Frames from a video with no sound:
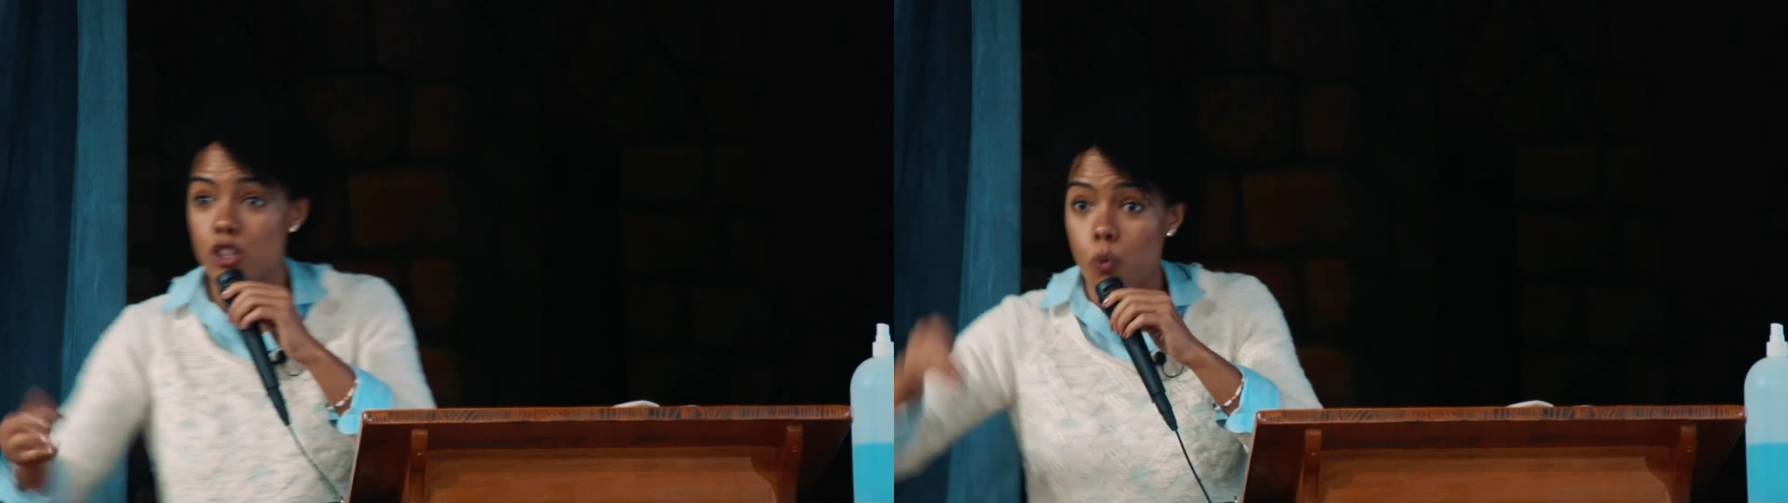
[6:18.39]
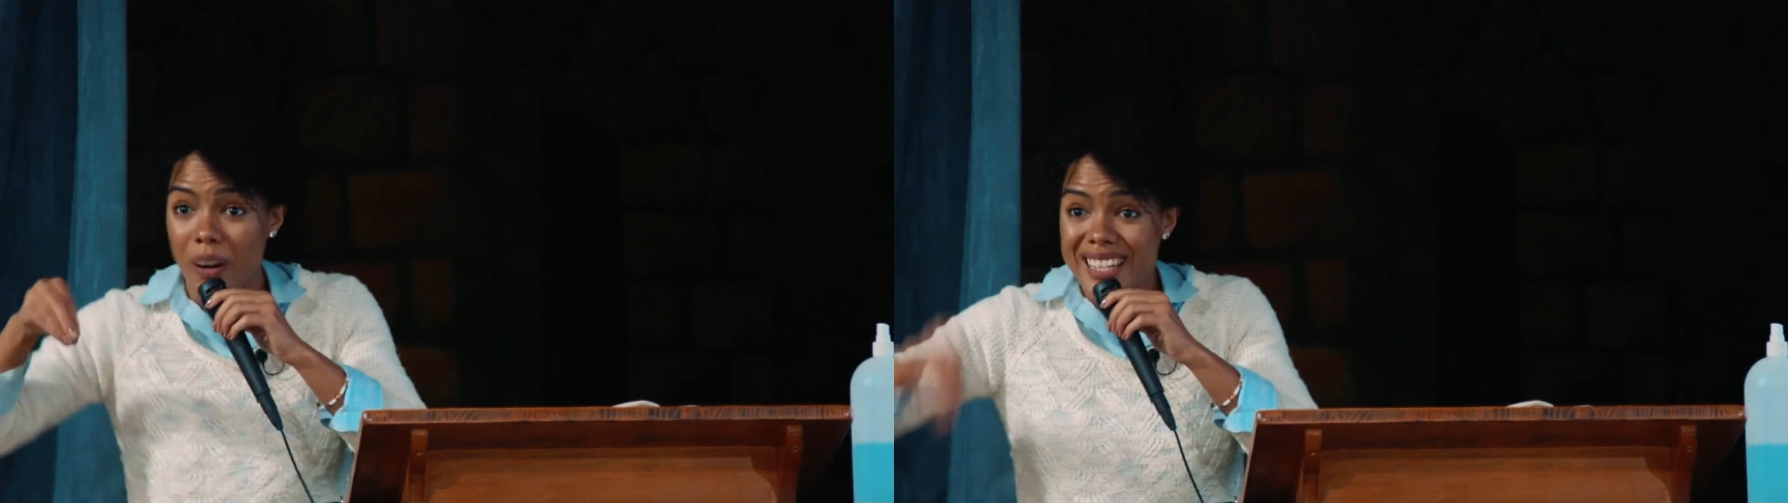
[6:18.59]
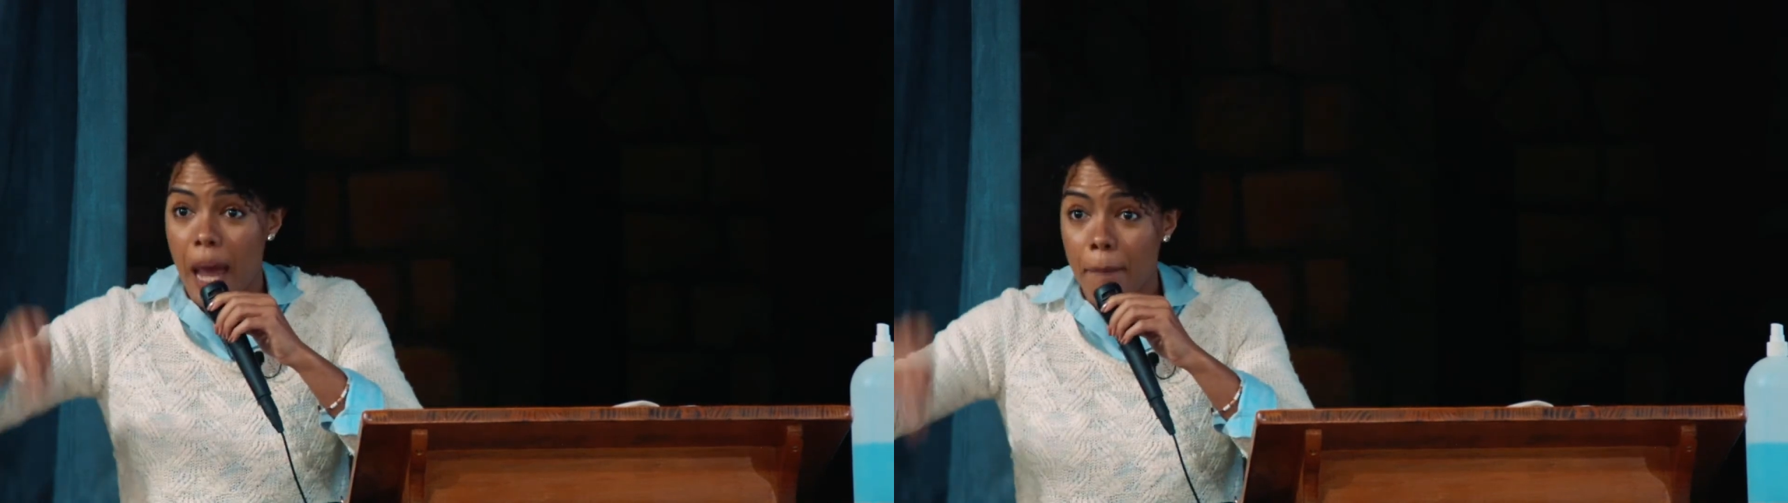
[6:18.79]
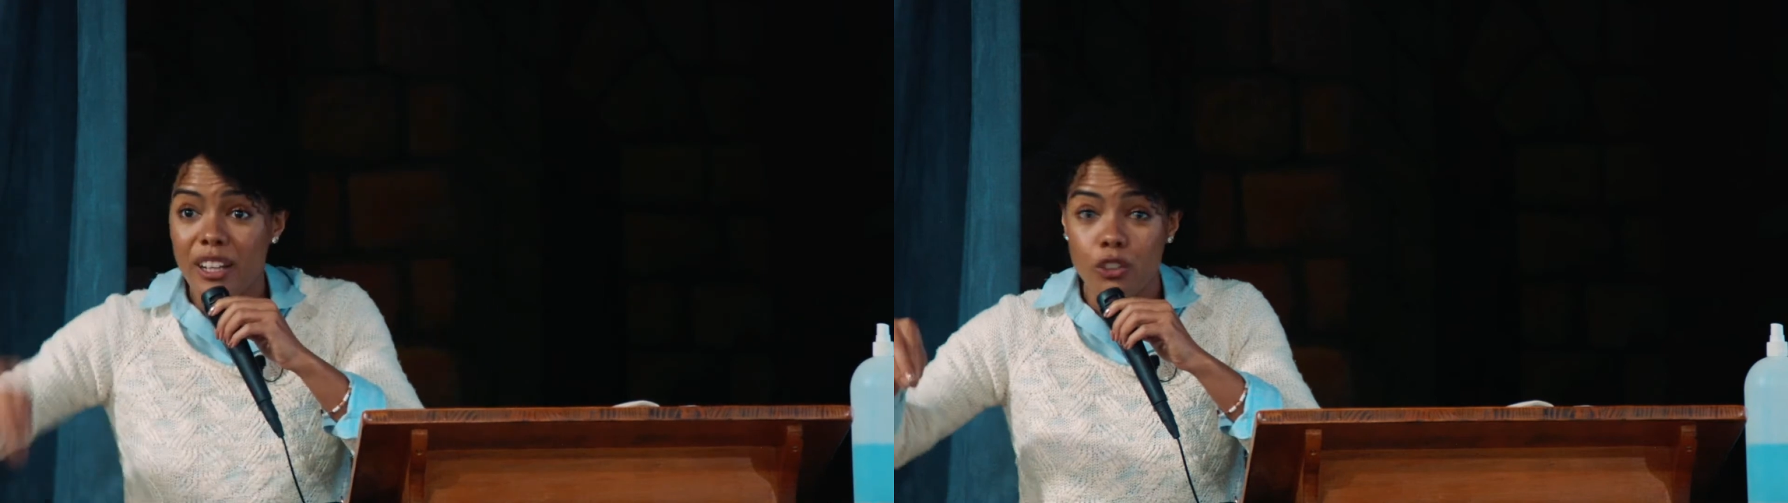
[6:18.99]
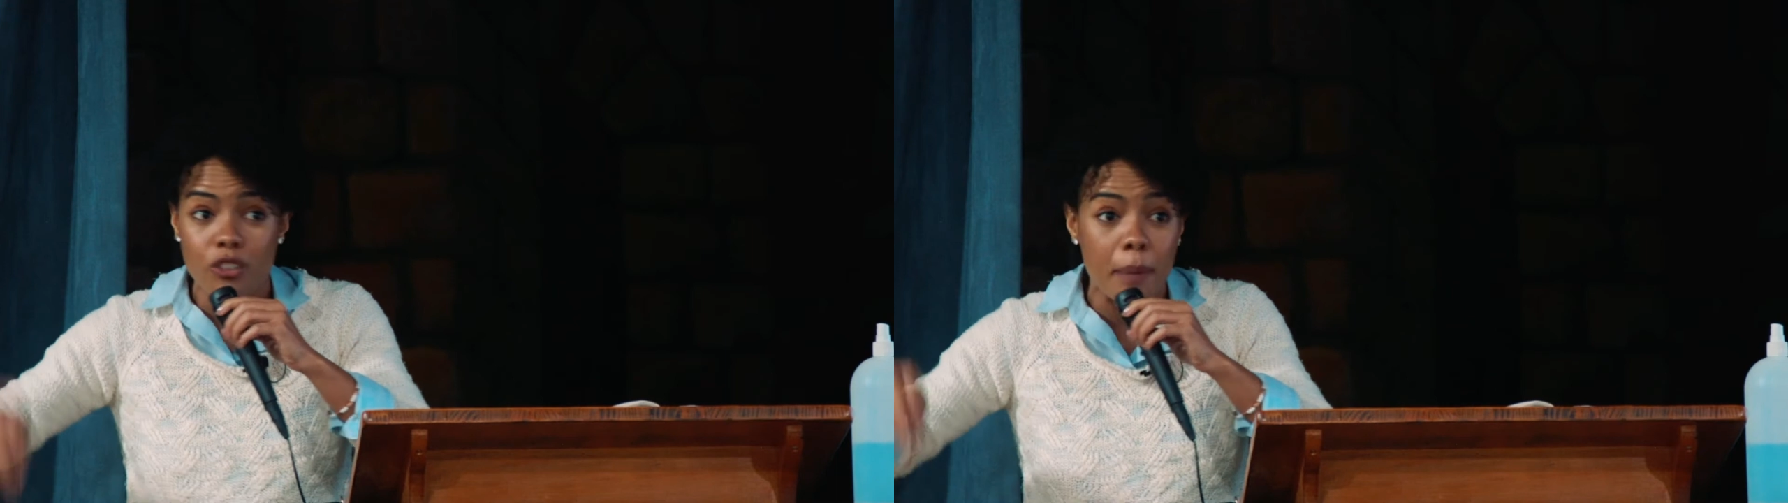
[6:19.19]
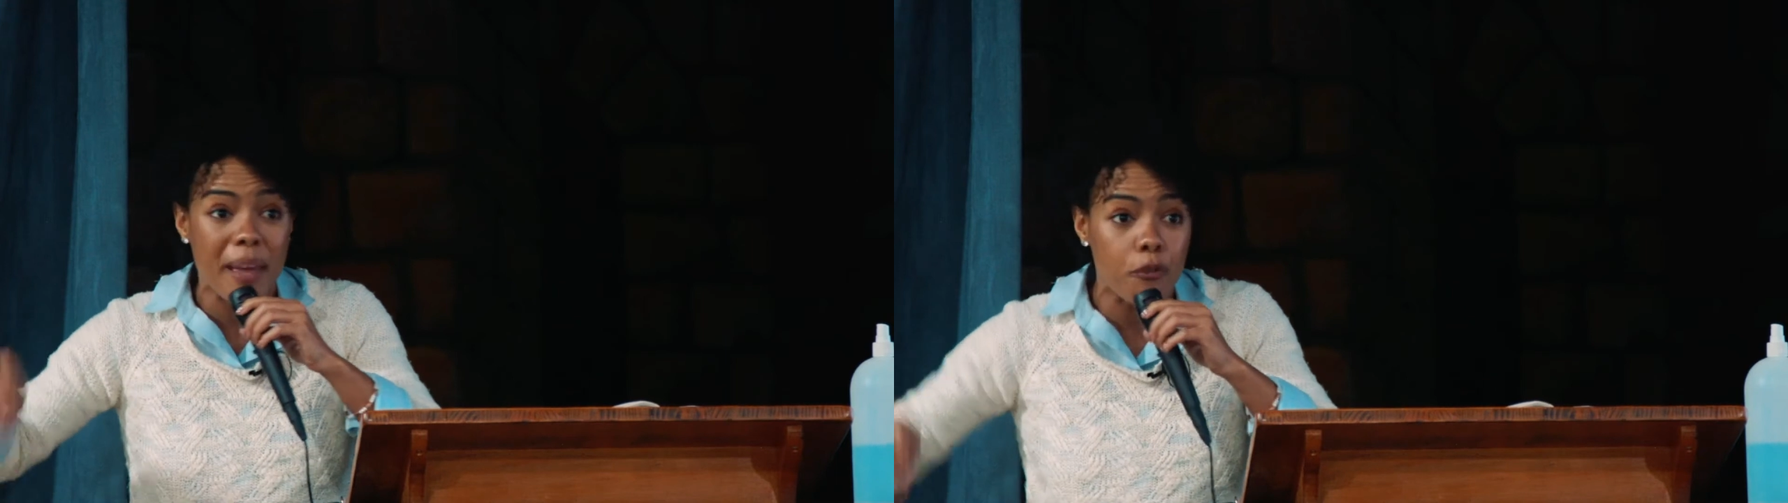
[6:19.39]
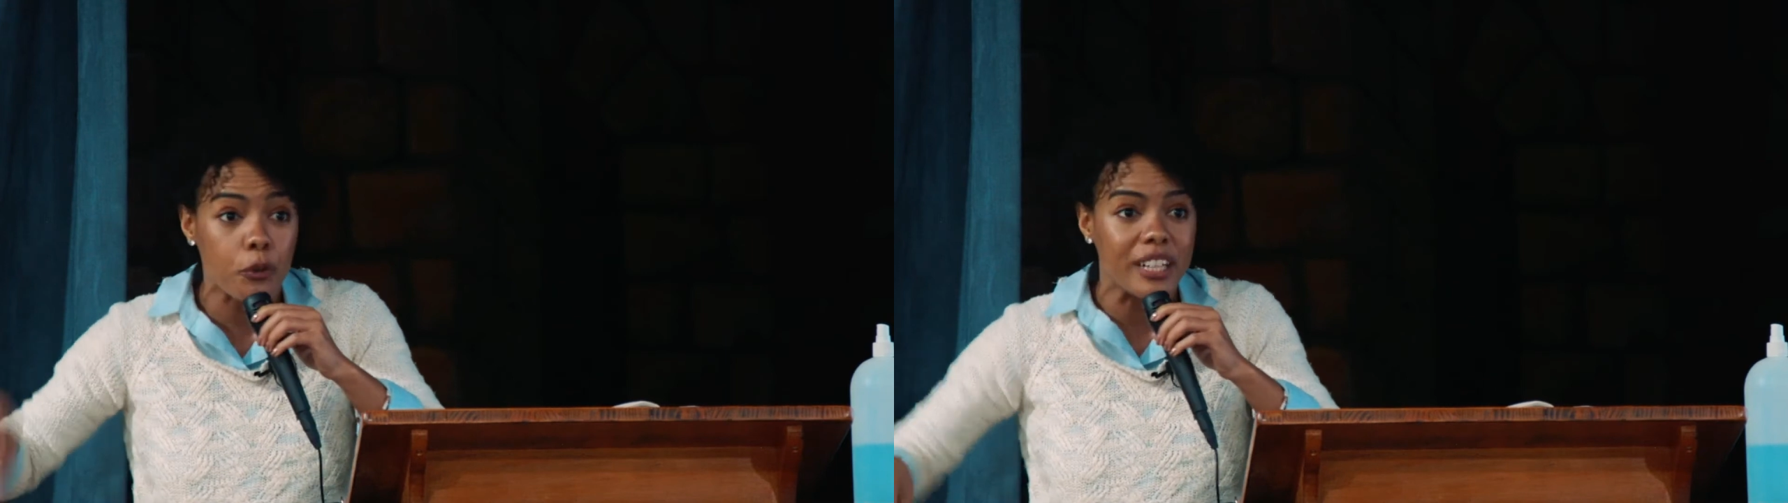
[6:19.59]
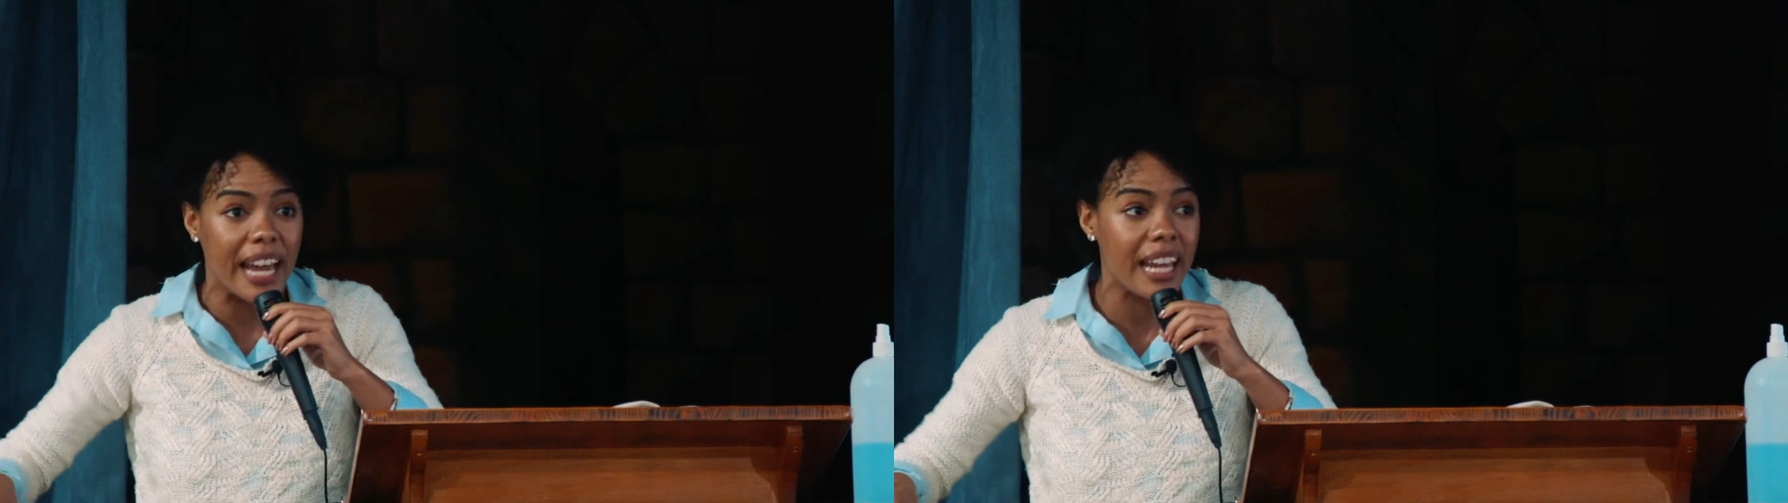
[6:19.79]
to what is happening to them
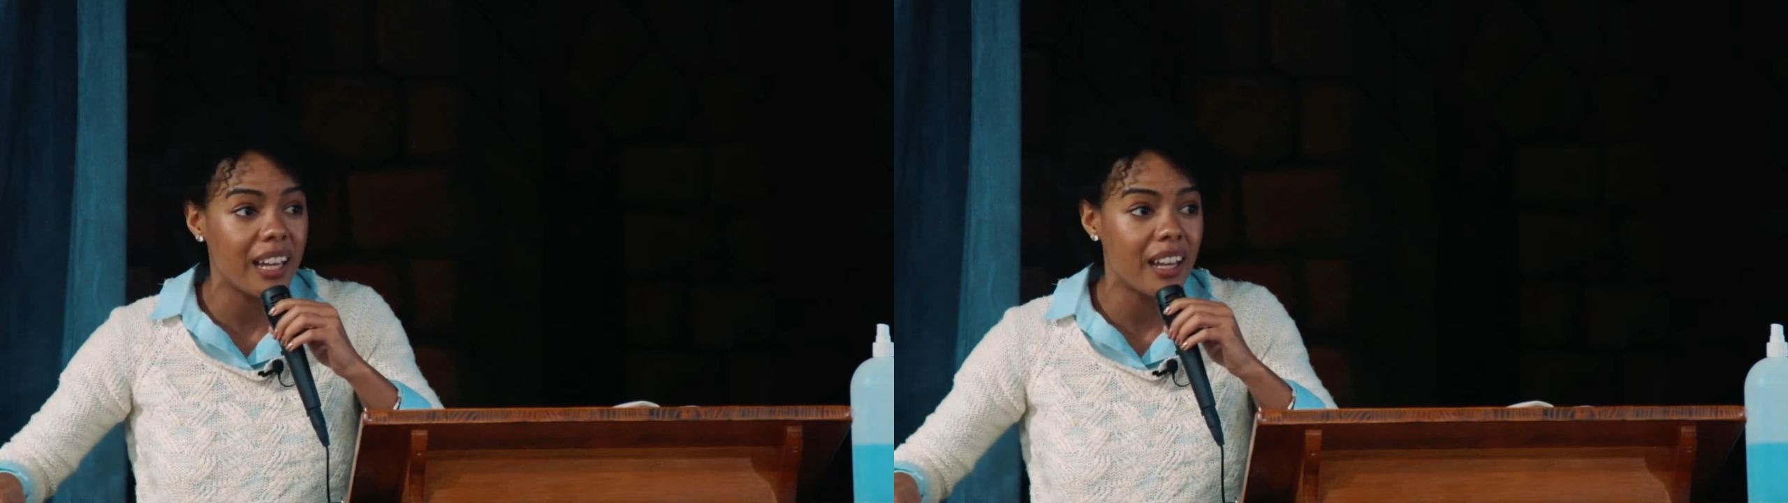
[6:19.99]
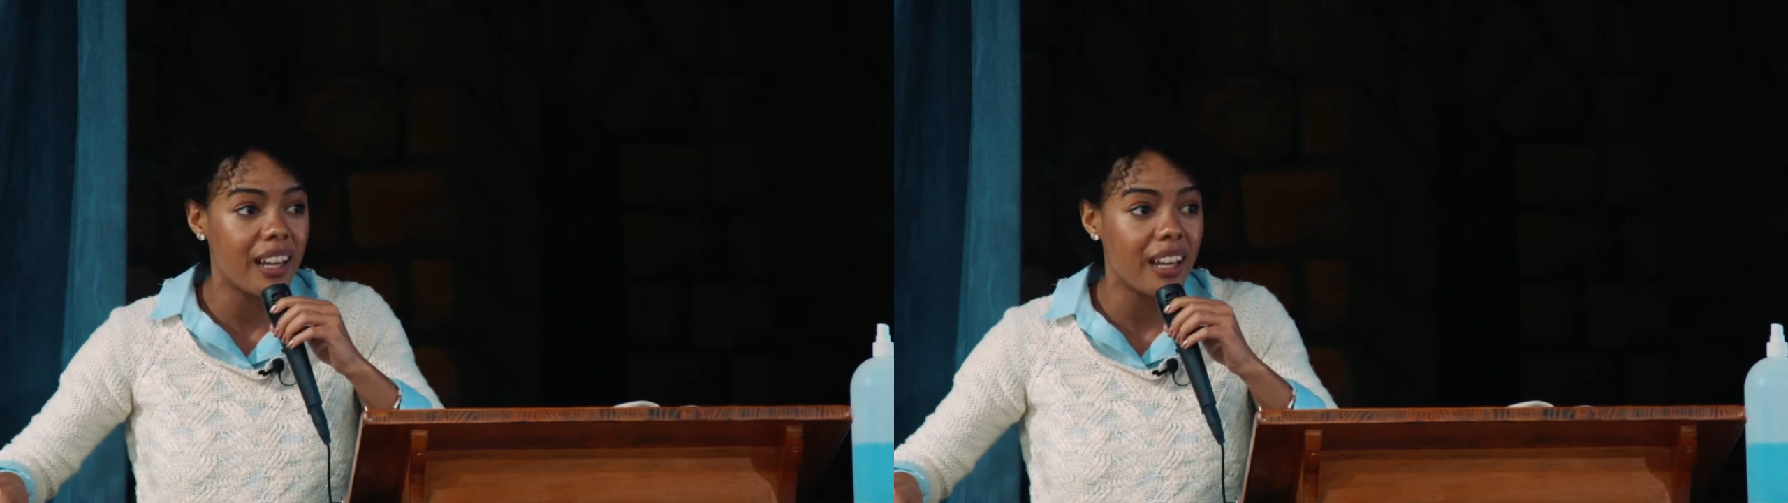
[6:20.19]
every day,